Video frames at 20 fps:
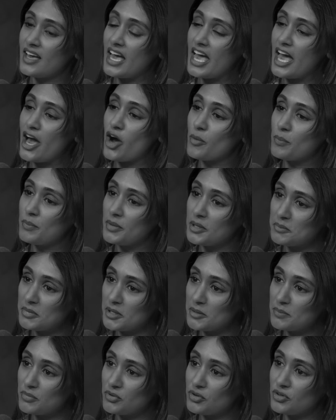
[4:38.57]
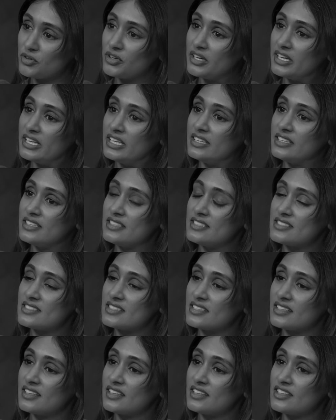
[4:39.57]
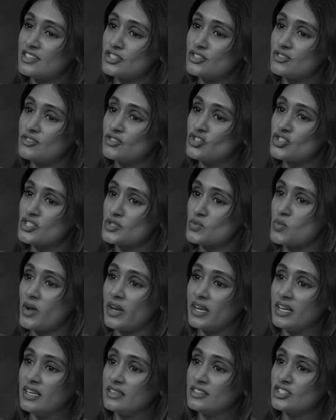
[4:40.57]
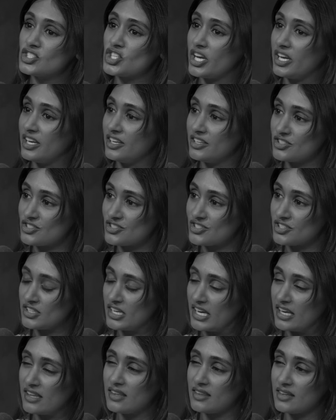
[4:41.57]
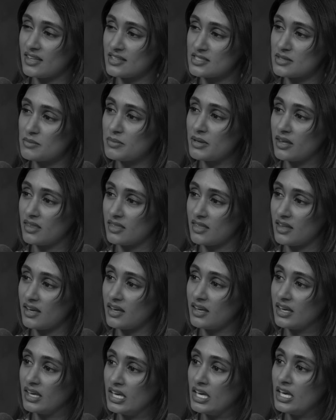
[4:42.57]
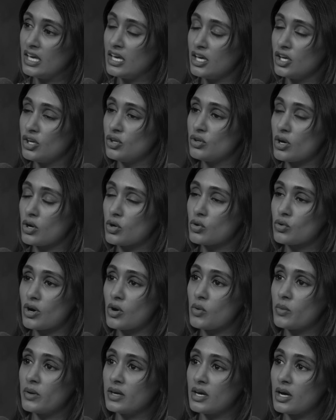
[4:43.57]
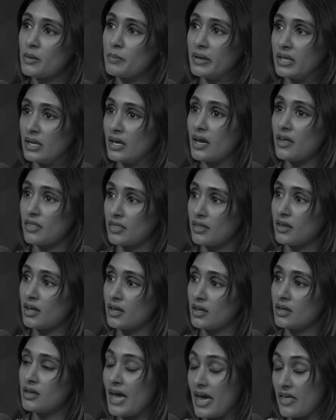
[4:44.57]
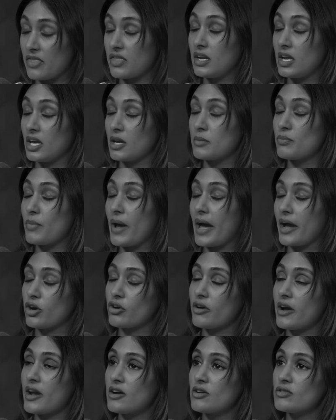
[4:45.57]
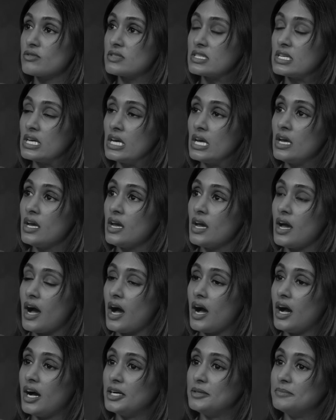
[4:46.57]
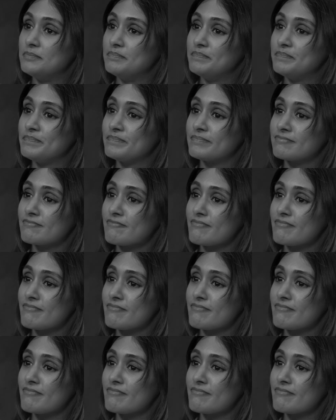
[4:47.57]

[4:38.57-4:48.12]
Helping people and just wanting change. I think that's the big thing. Growing up in ethnic background, um,